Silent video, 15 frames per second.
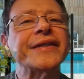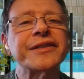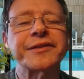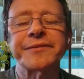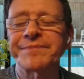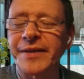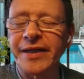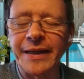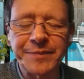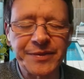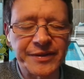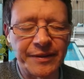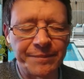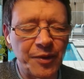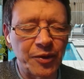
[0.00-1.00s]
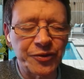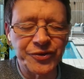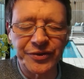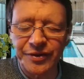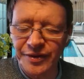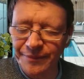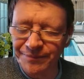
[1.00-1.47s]
is perhaps the
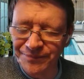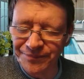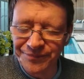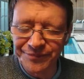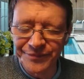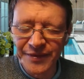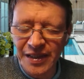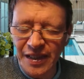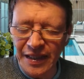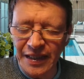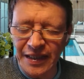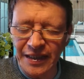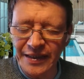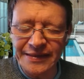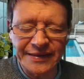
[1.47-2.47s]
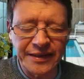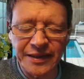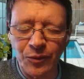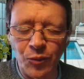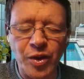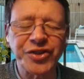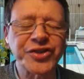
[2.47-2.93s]
most is
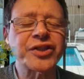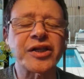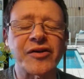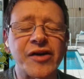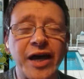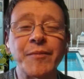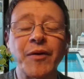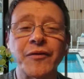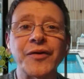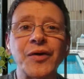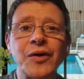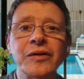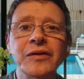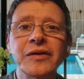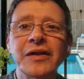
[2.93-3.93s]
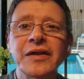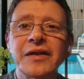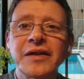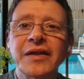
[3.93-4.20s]
the worst crime of all.